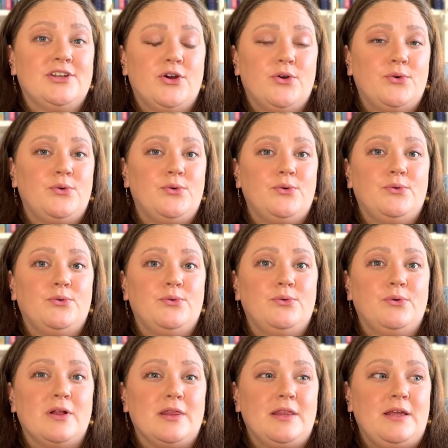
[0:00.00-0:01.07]
know
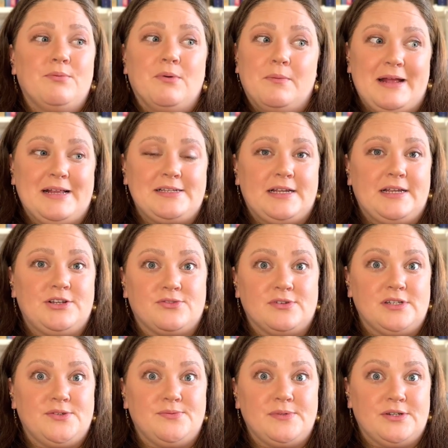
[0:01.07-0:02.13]
who the romantic
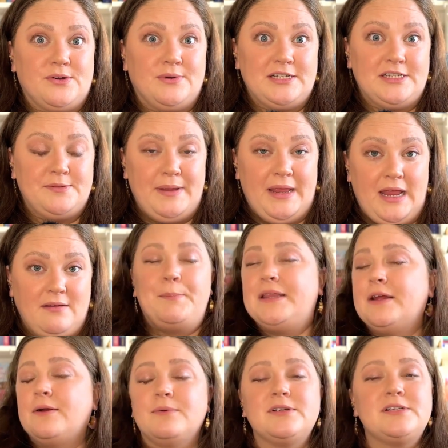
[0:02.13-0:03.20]
interest was going to be. But
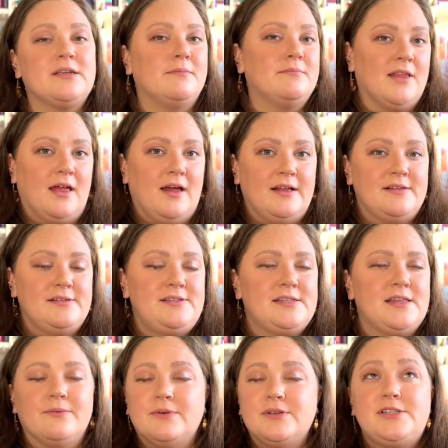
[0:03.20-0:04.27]
there were some lines
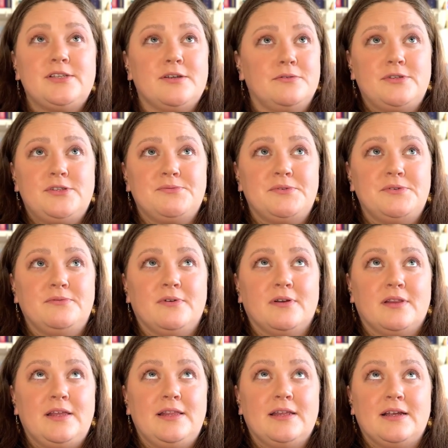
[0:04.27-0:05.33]
that were so
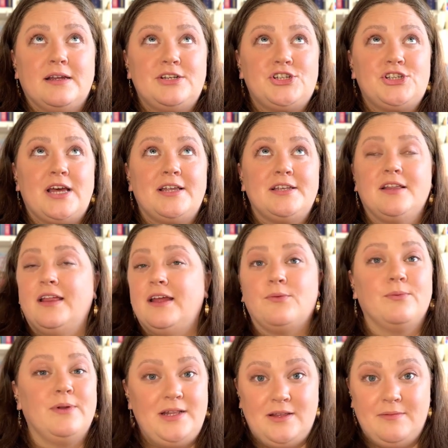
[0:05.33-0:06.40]
swoon-worthy that I just had to
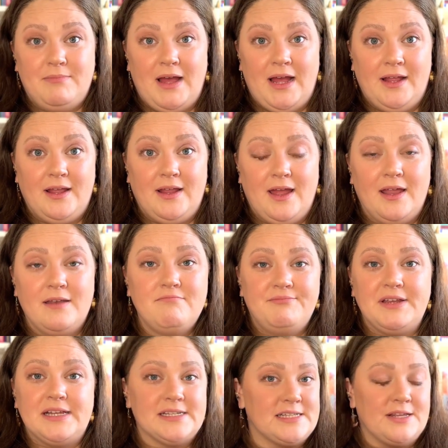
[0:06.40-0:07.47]
read them back again
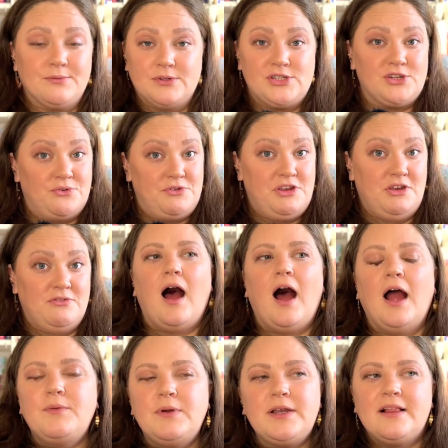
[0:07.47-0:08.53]
because they were so cute.
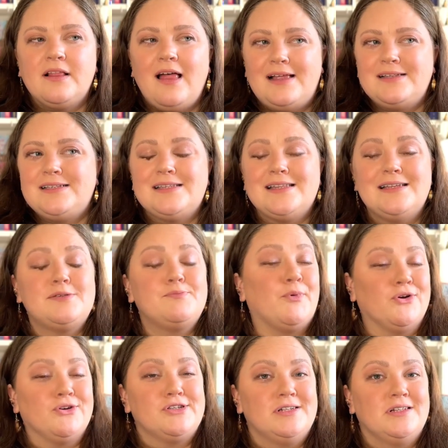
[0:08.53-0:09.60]
I would class this
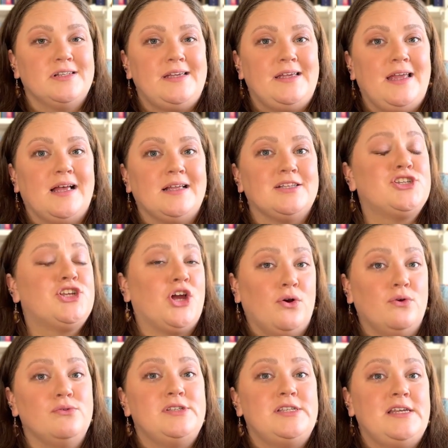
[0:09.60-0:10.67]
personally as
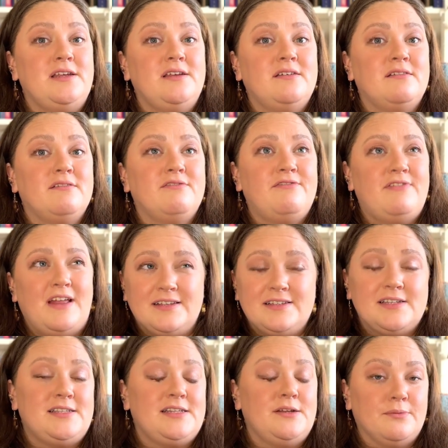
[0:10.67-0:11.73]
cozy
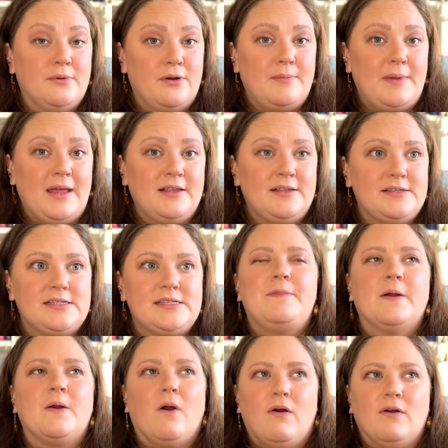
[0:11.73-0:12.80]
fantasy romance.
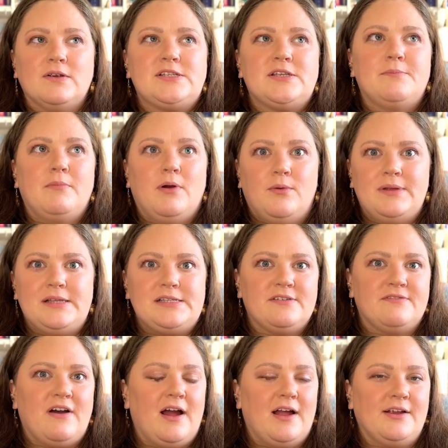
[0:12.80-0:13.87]
There are some moments of
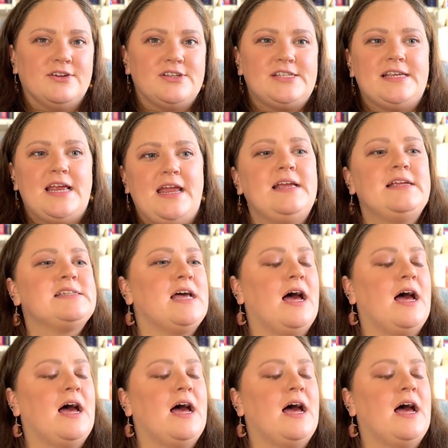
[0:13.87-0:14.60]
higher stakes.